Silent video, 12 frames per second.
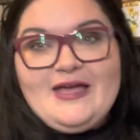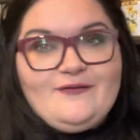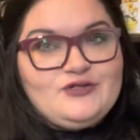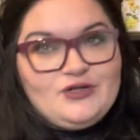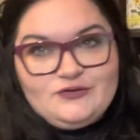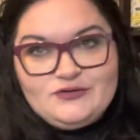I've
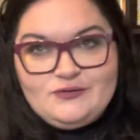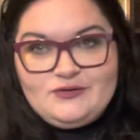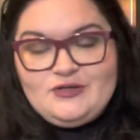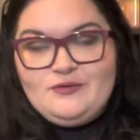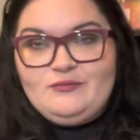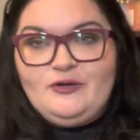shared those with
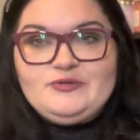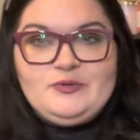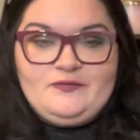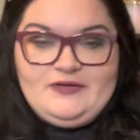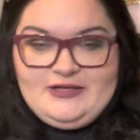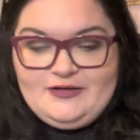you in multiple
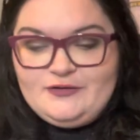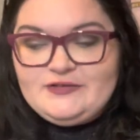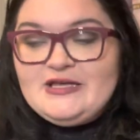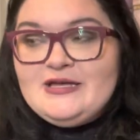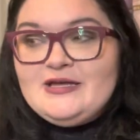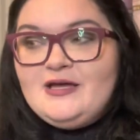videos
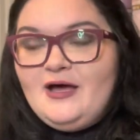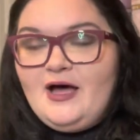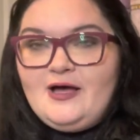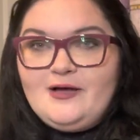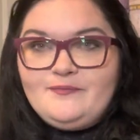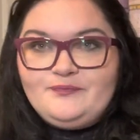
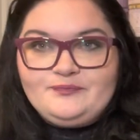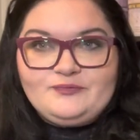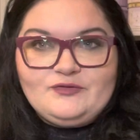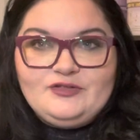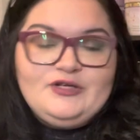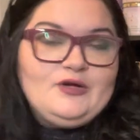um,
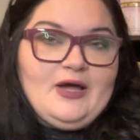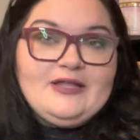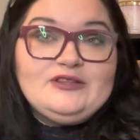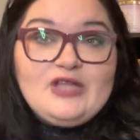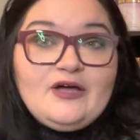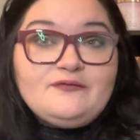you know, I
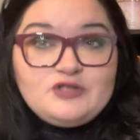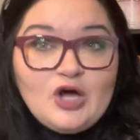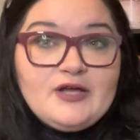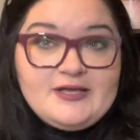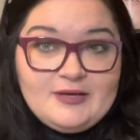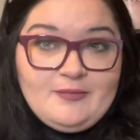love
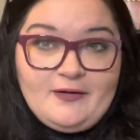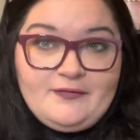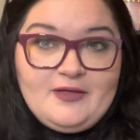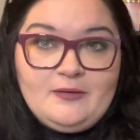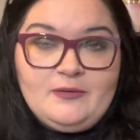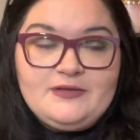talking about them.